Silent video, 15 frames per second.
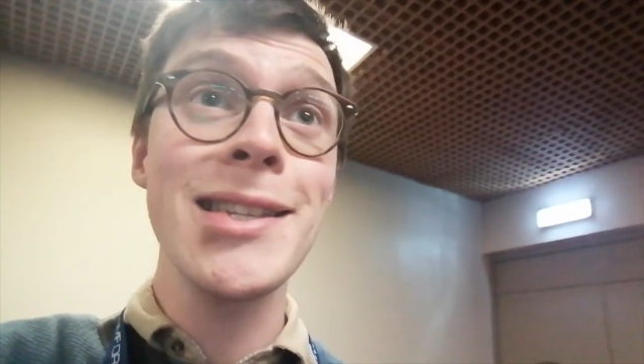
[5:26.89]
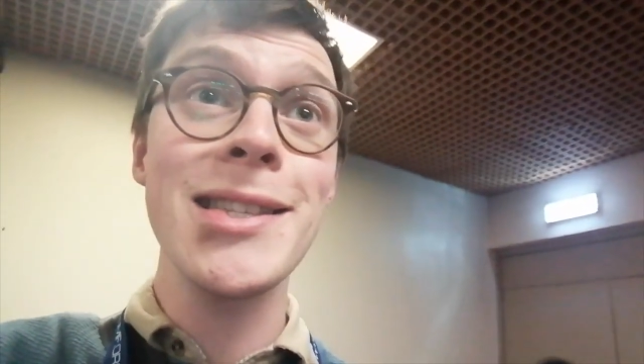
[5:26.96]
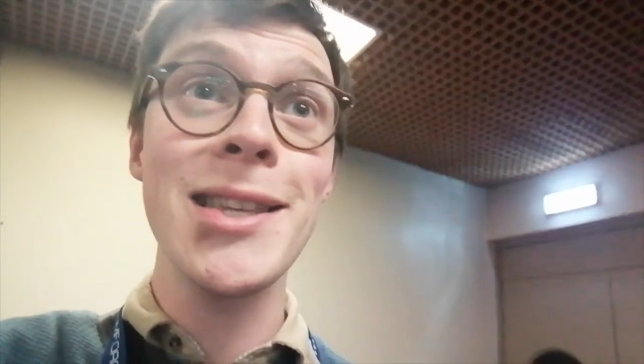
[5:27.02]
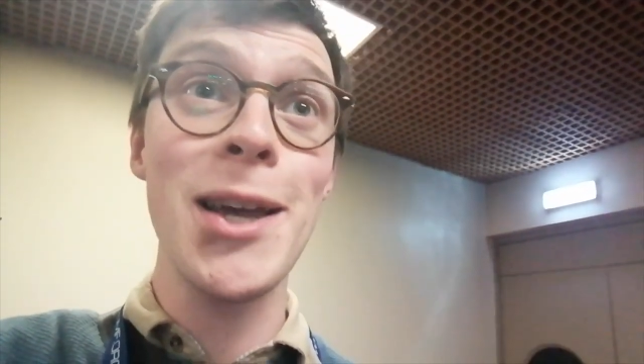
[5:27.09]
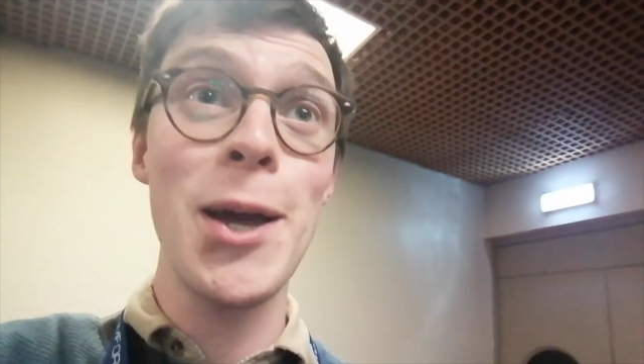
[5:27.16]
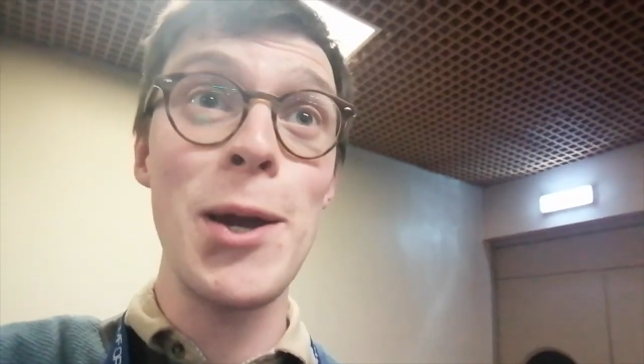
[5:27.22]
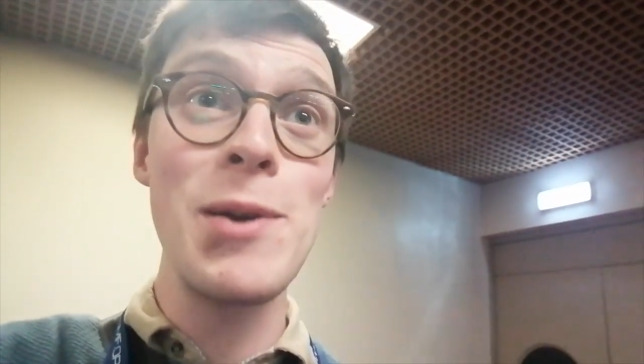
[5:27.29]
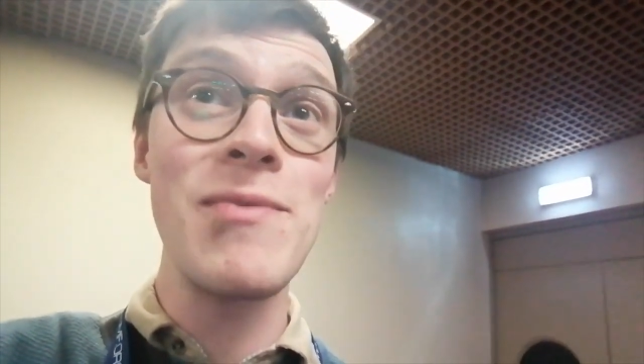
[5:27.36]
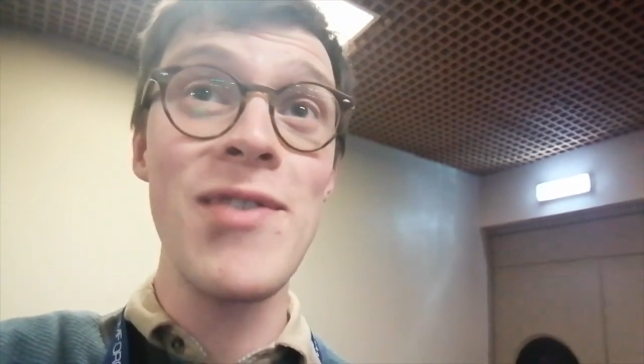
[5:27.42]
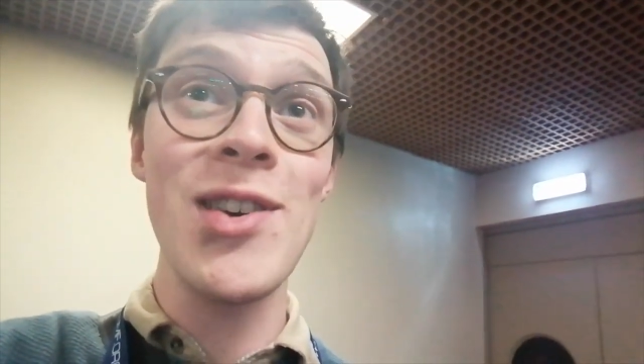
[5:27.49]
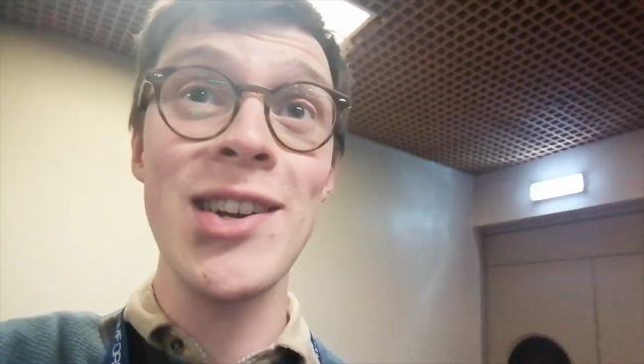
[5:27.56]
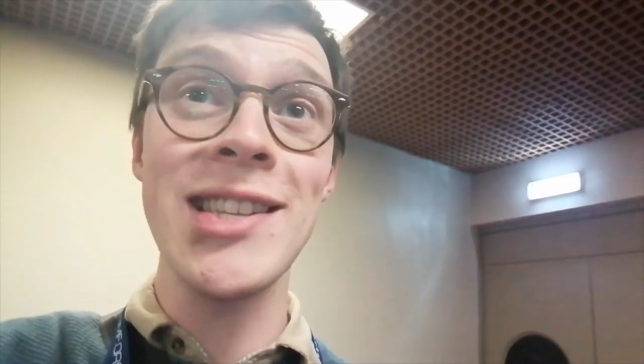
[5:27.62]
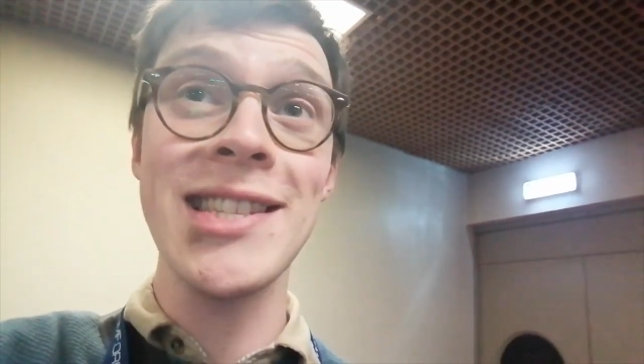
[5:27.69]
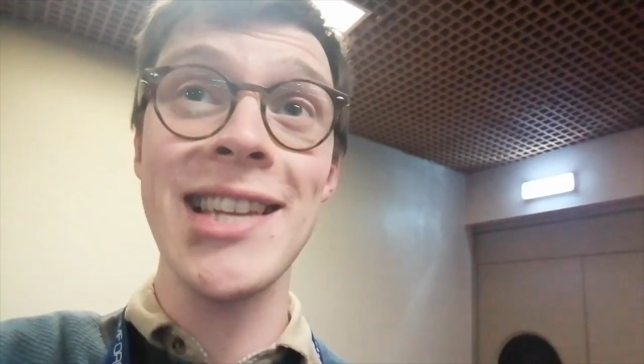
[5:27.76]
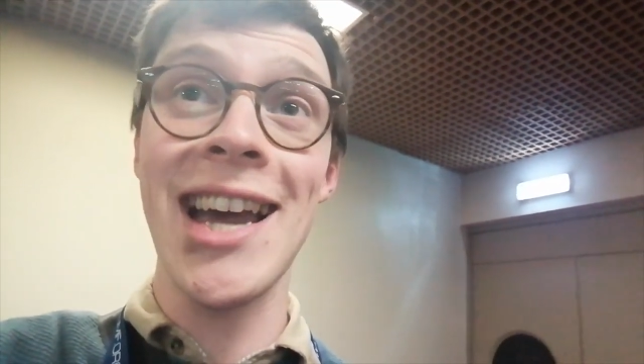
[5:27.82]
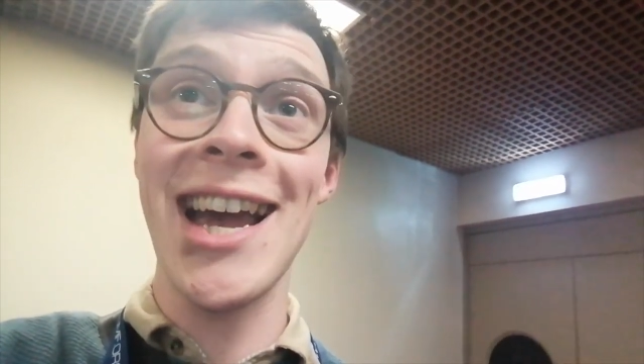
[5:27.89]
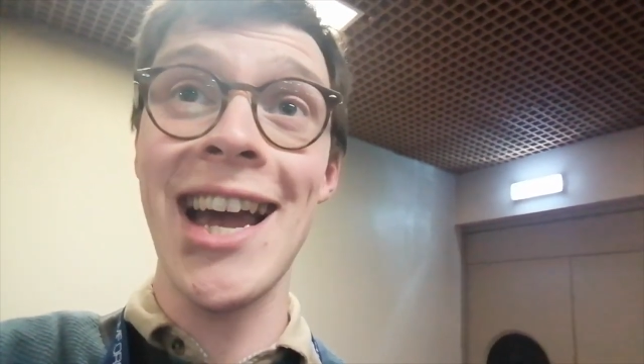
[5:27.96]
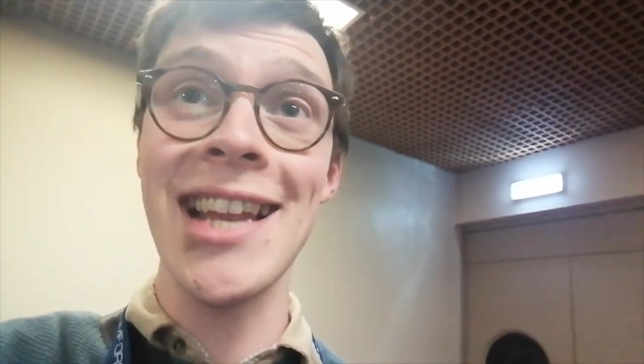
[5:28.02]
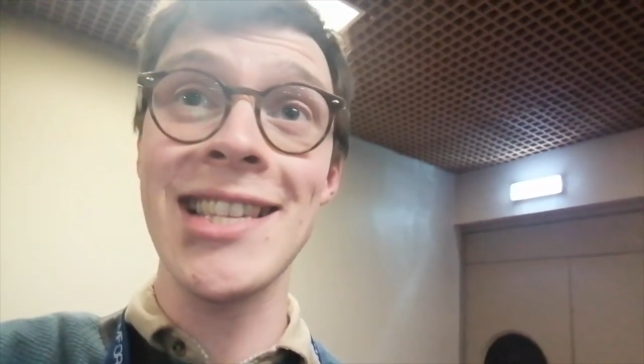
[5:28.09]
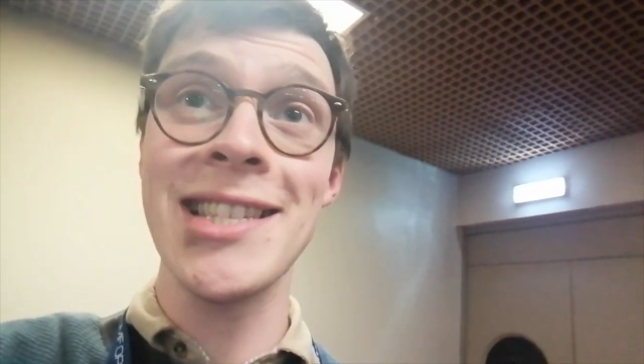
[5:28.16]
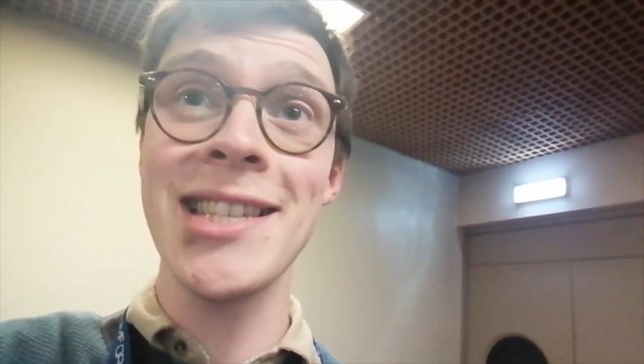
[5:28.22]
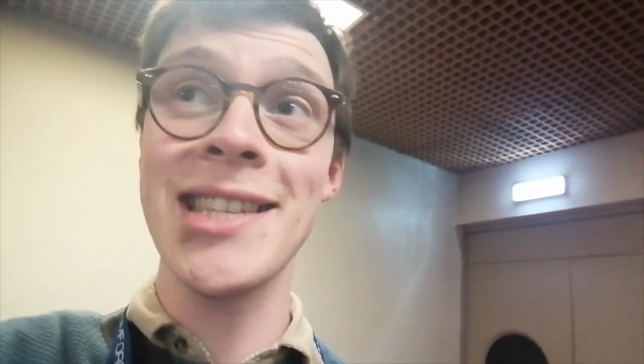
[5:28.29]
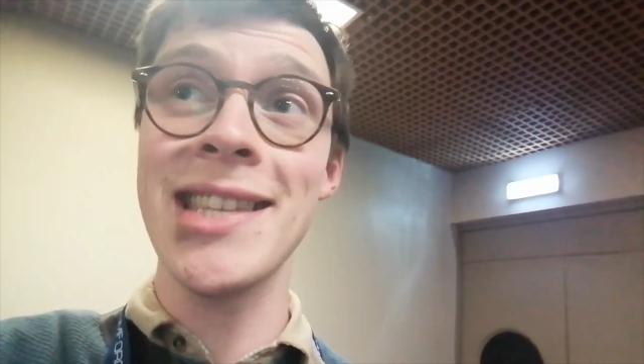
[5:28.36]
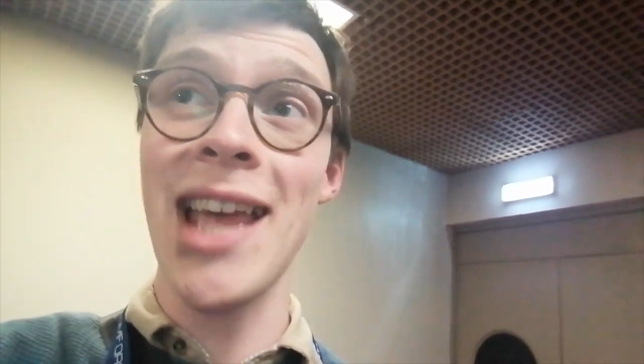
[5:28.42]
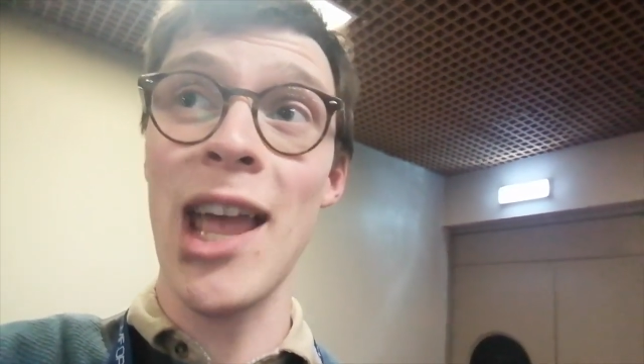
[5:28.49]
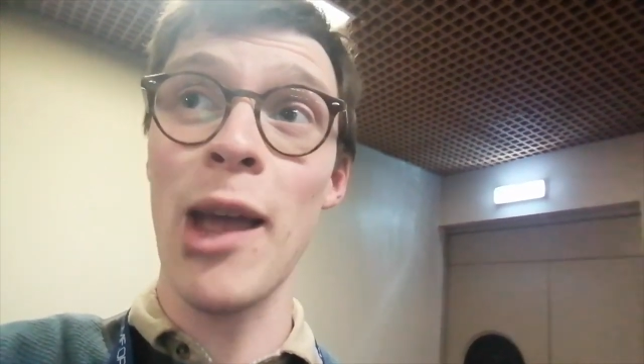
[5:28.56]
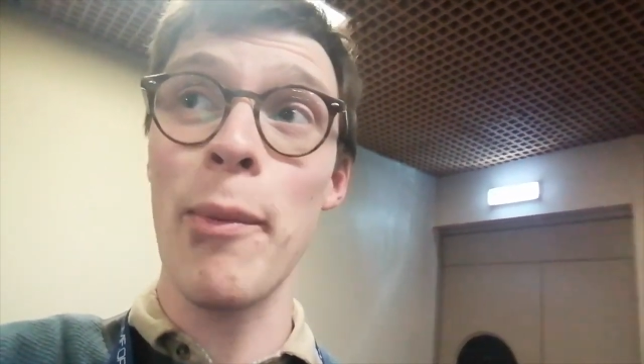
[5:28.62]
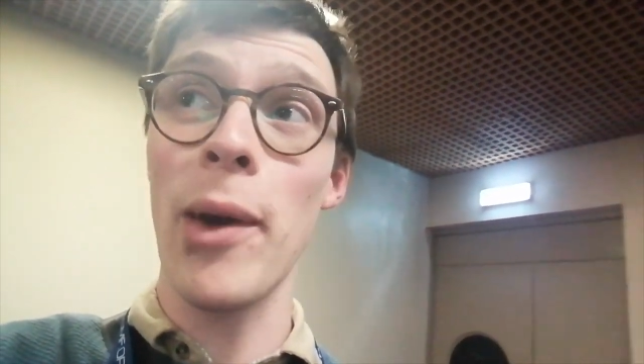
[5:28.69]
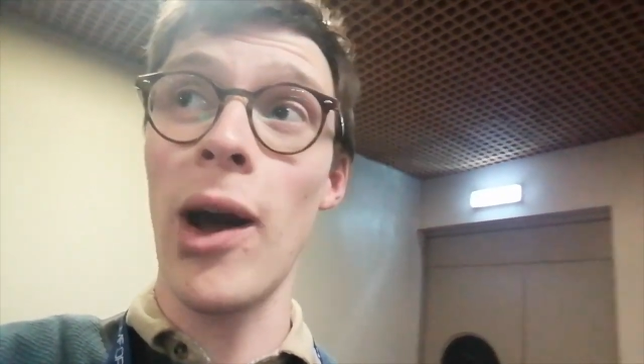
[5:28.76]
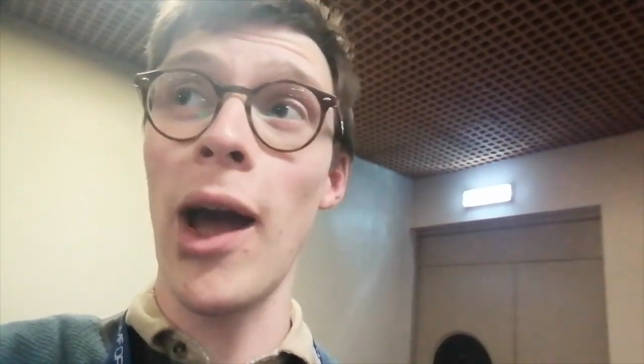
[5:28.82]
So very sad to
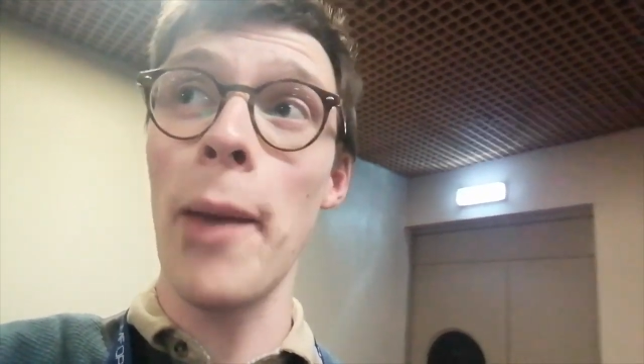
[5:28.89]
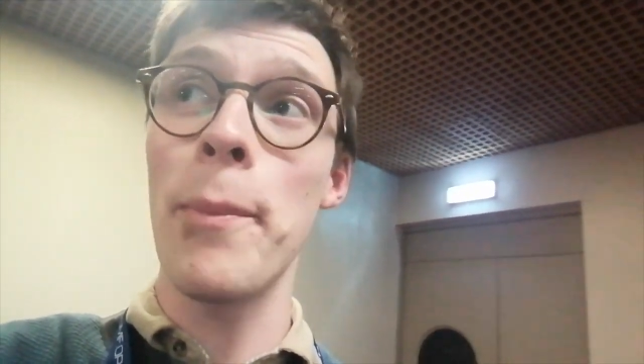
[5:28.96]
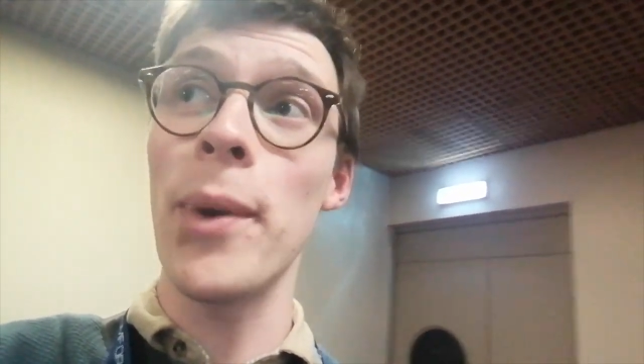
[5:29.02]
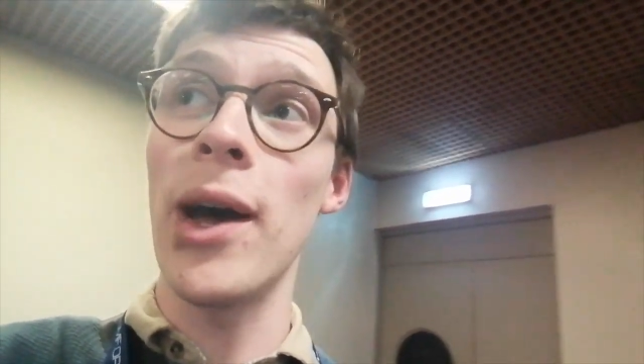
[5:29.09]
say goodbye,